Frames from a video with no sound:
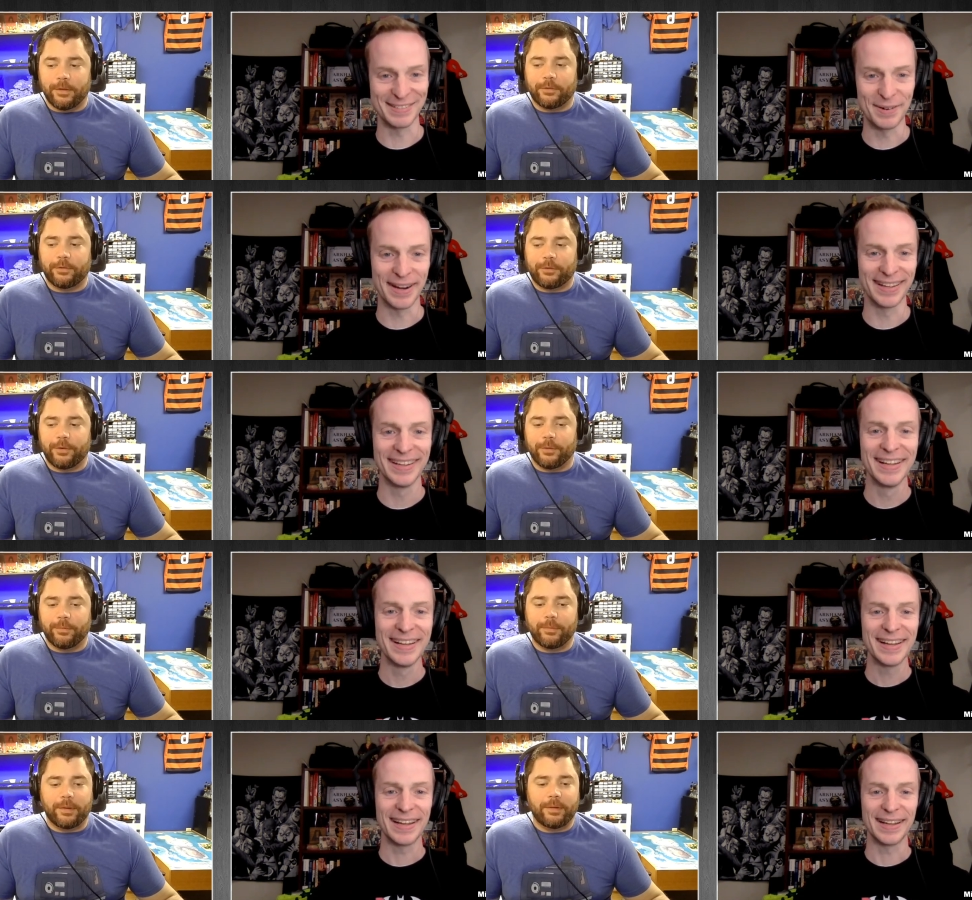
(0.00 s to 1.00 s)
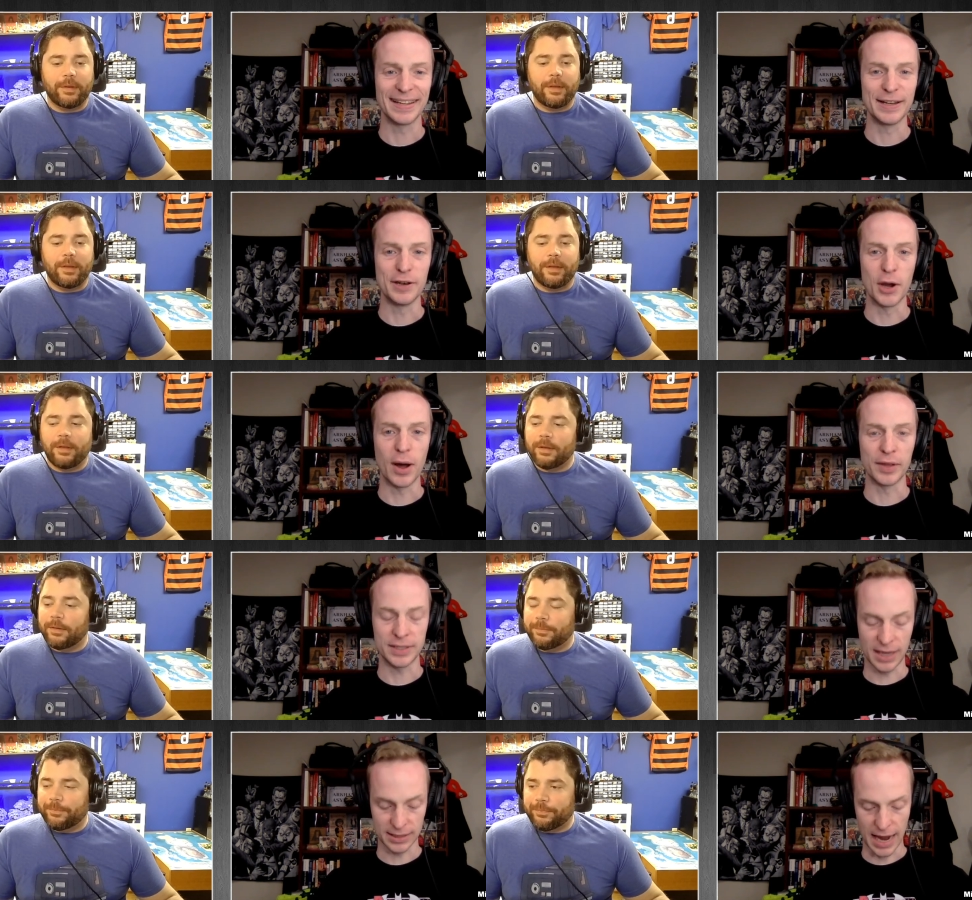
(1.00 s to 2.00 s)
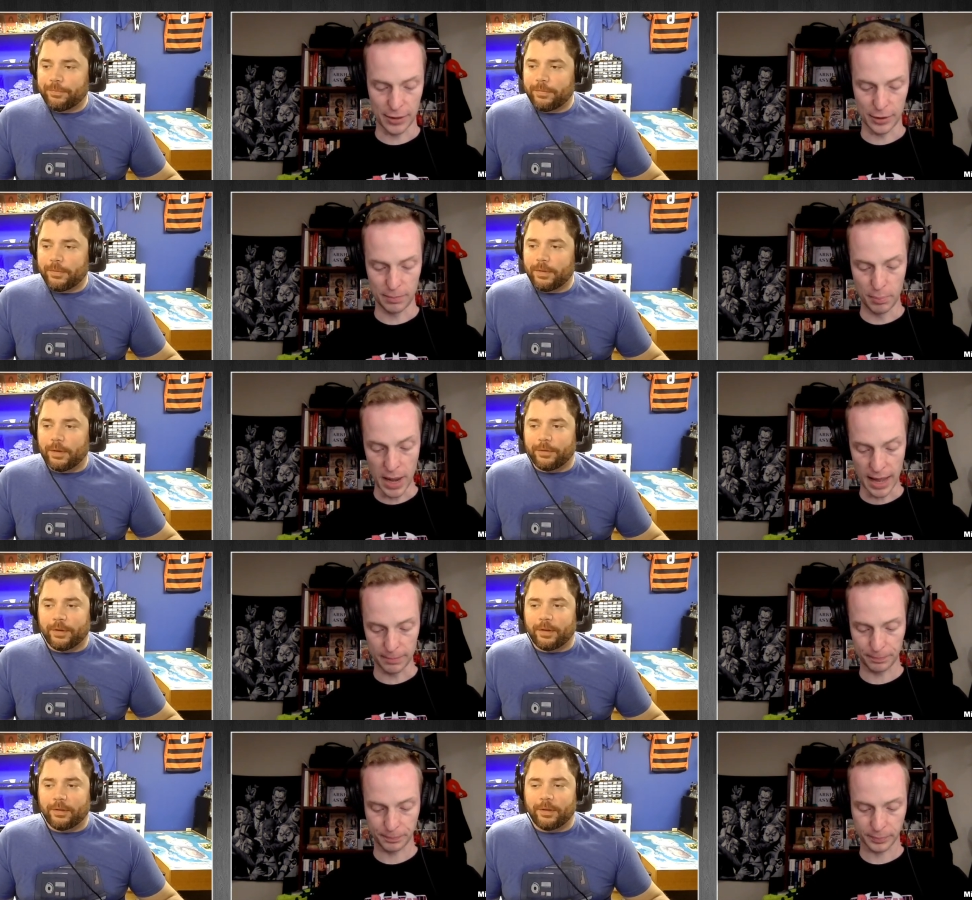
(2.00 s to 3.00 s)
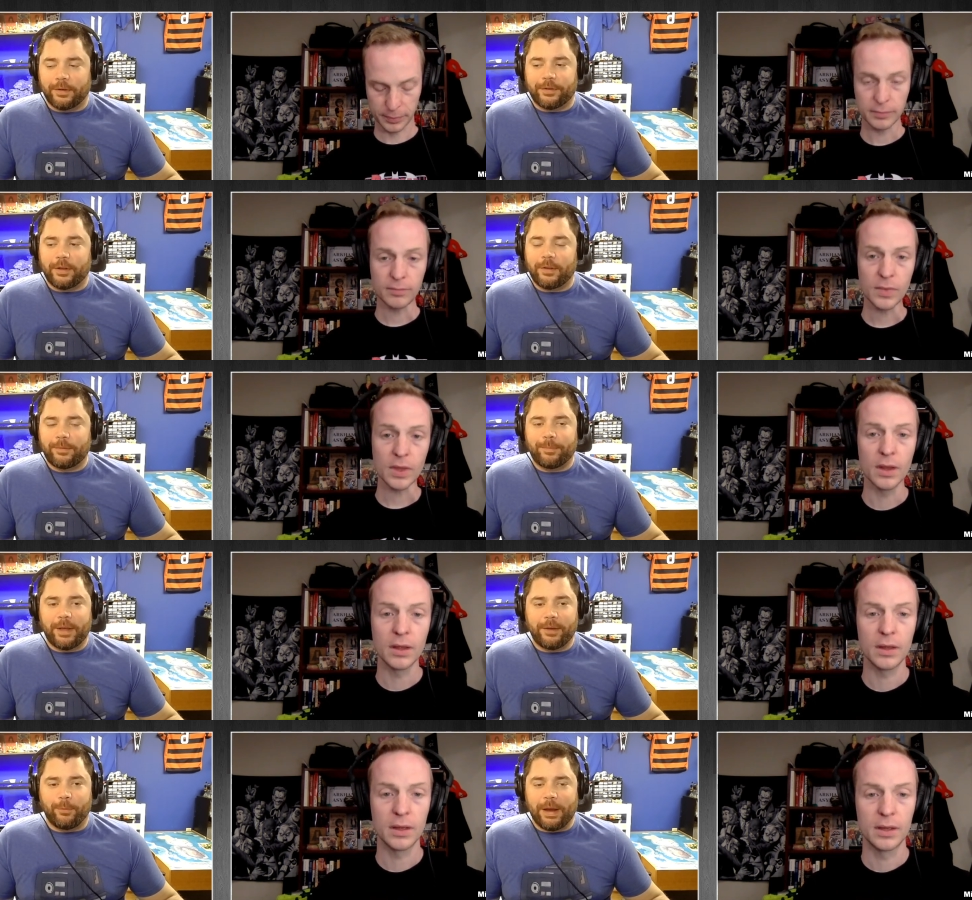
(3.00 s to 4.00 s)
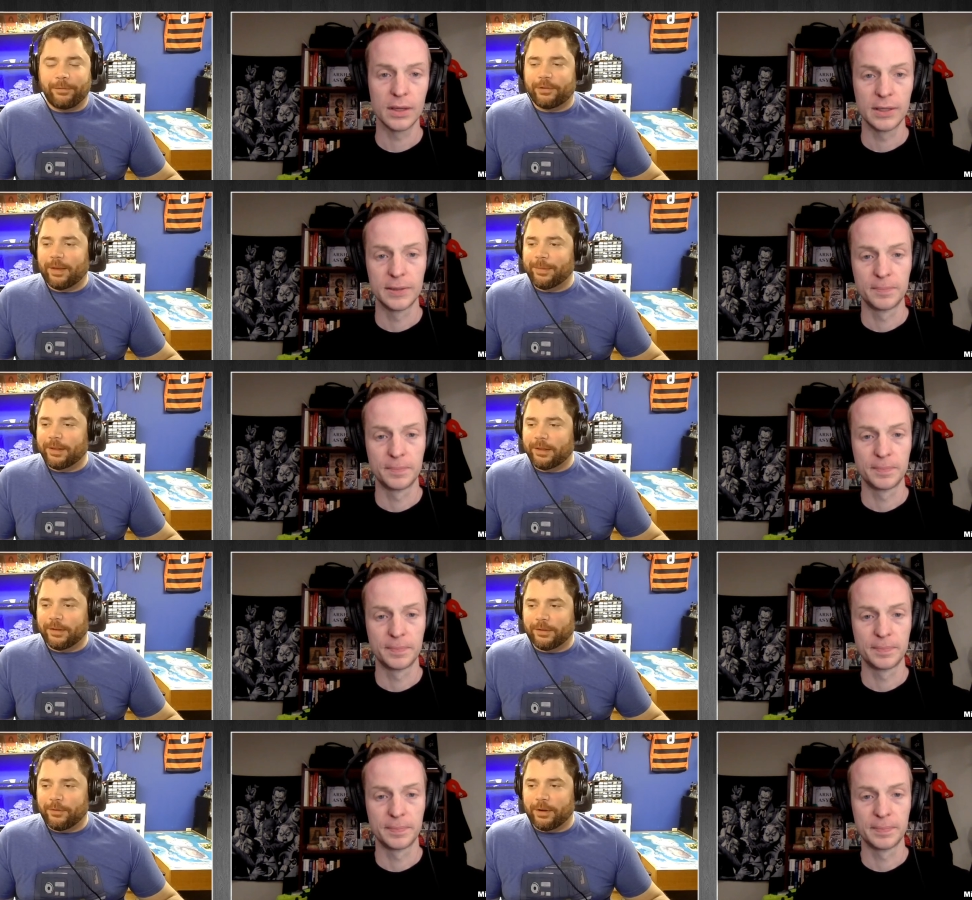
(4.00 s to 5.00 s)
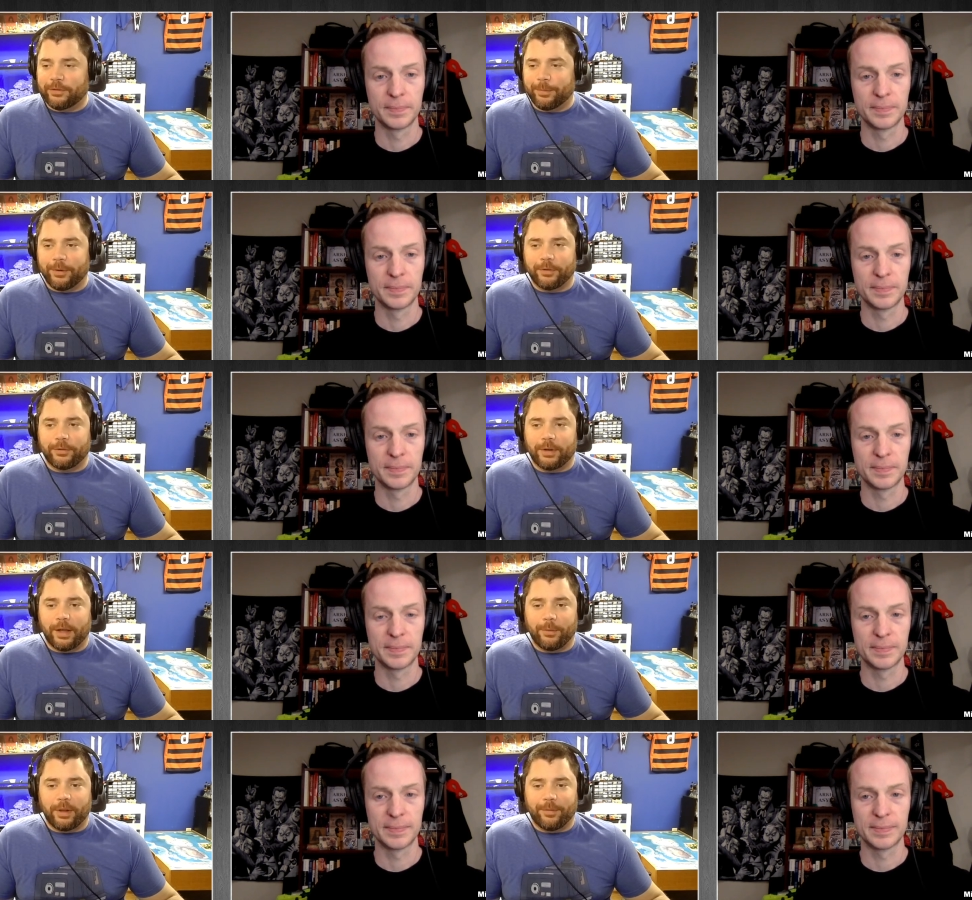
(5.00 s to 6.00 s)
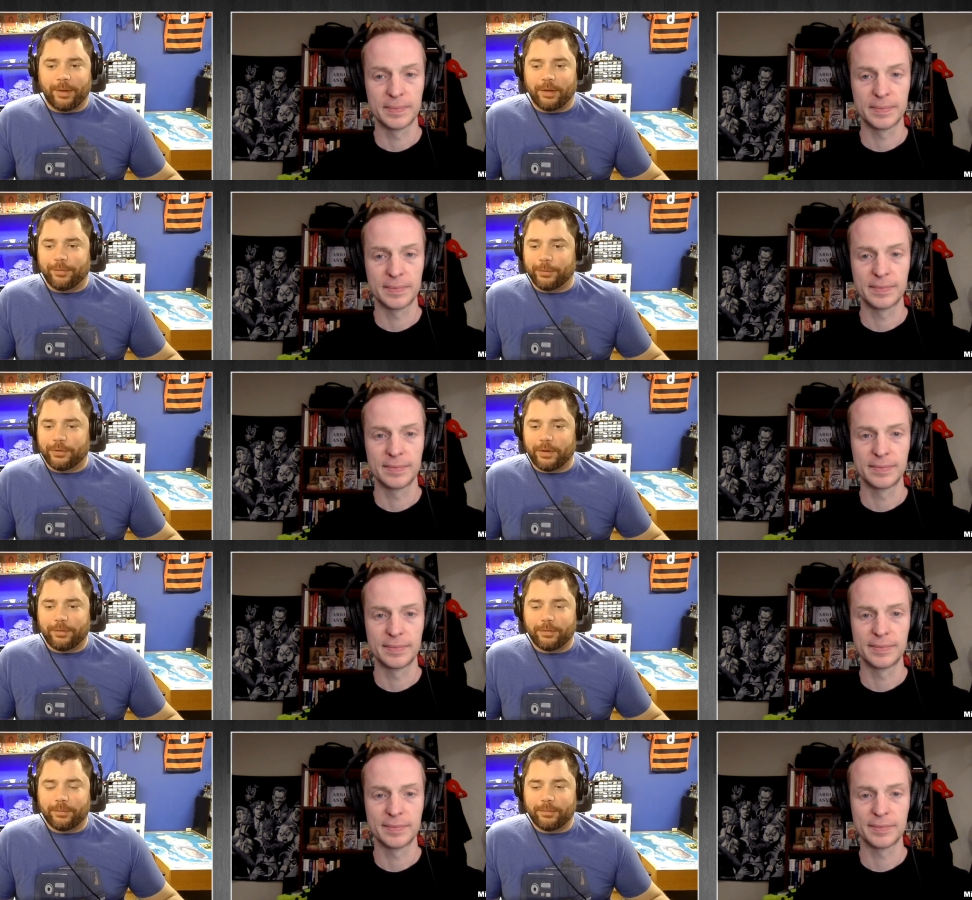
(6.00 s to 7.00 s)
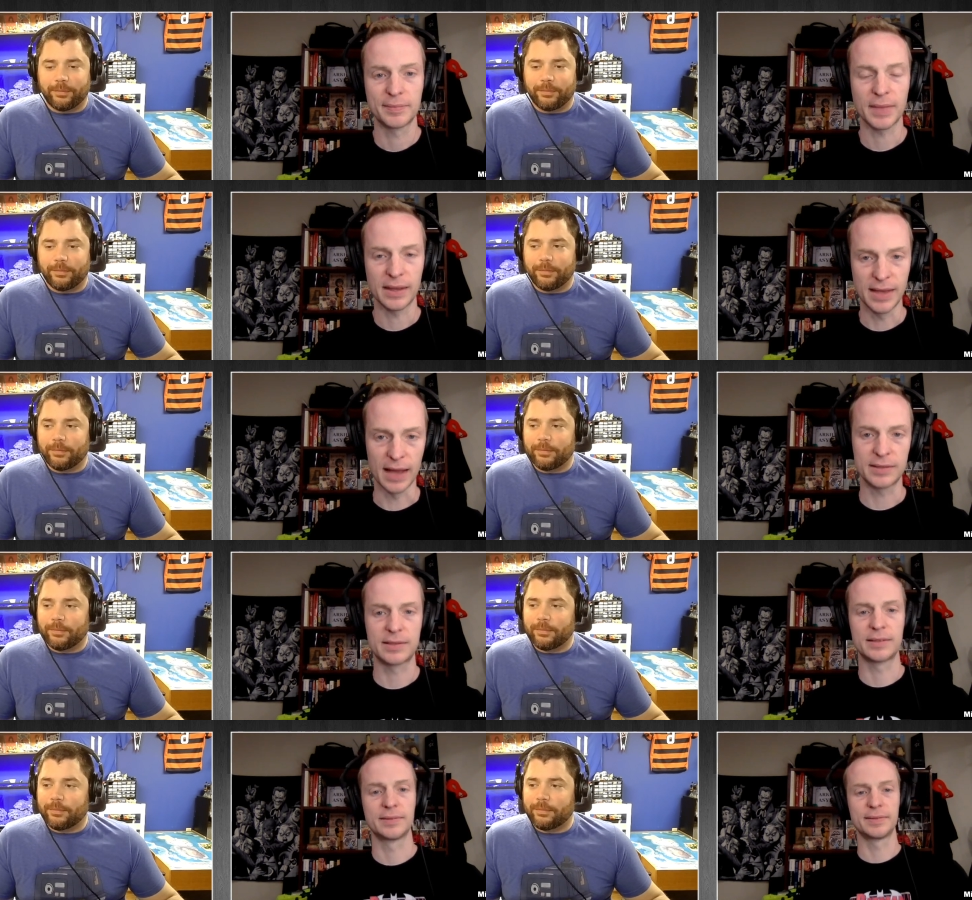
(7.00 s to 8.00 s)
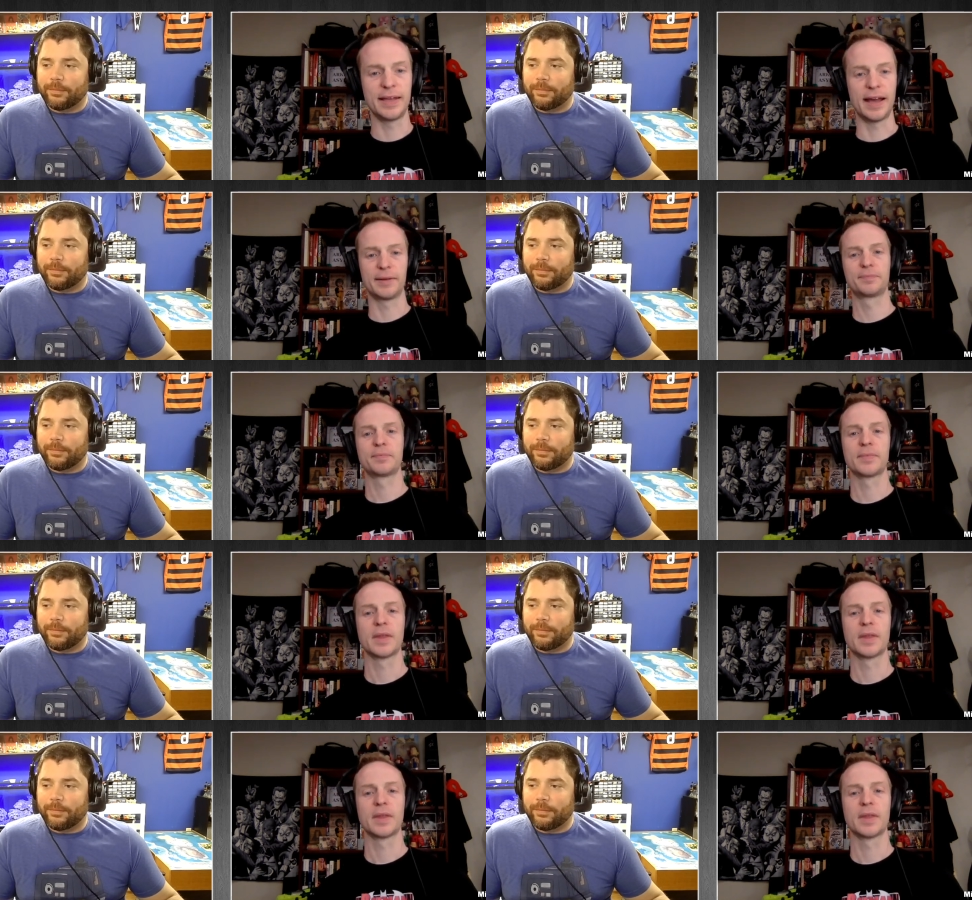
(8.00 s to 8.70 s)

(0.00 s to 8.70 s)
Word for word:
Speaker 1: he doesn't want to uh, know all these things either. But until,
Speaker 2: until Mike waves at me like a crazy person, I will have my headphones off.
Speaker 1: Yes. Yeah.